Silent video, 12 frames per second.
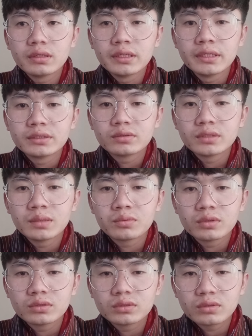and today I'm
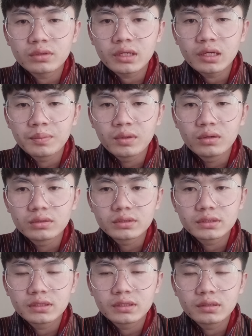going to talk about
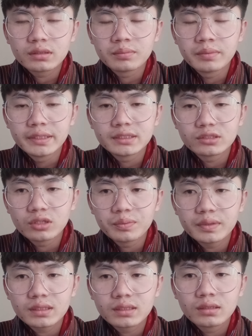my
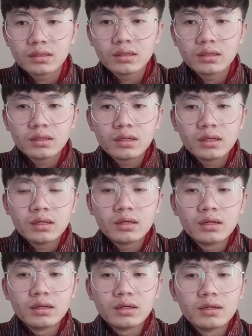topic.
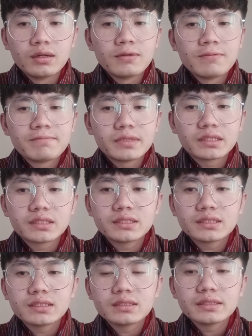The
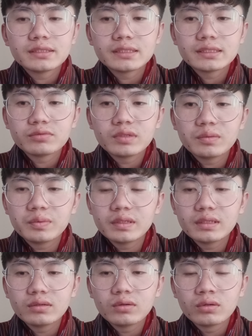critical essay will
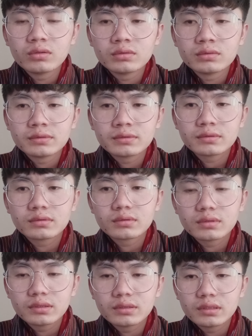be on
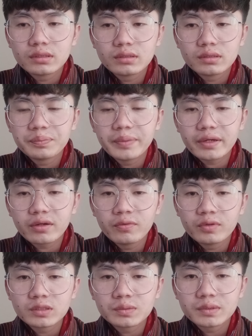impact of
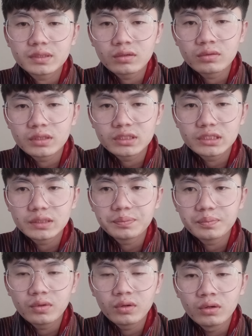hospital ownership
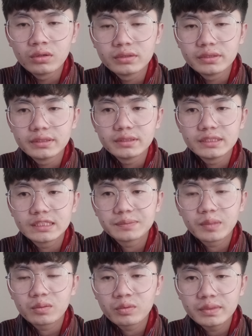on its
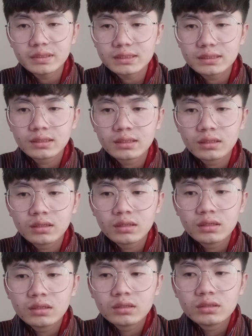performance.
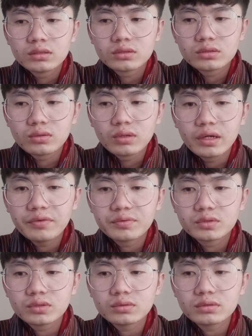So I have
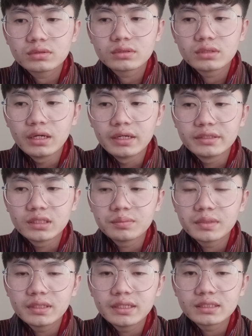chosen
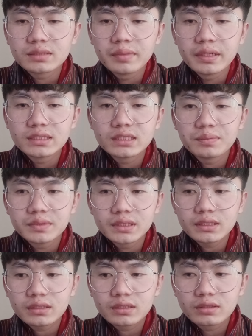Germany as my
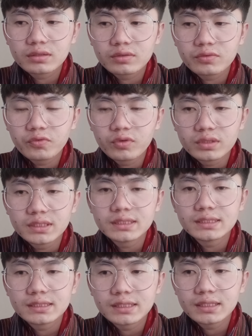subject for this
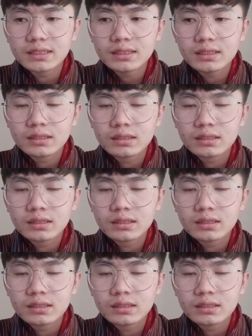study.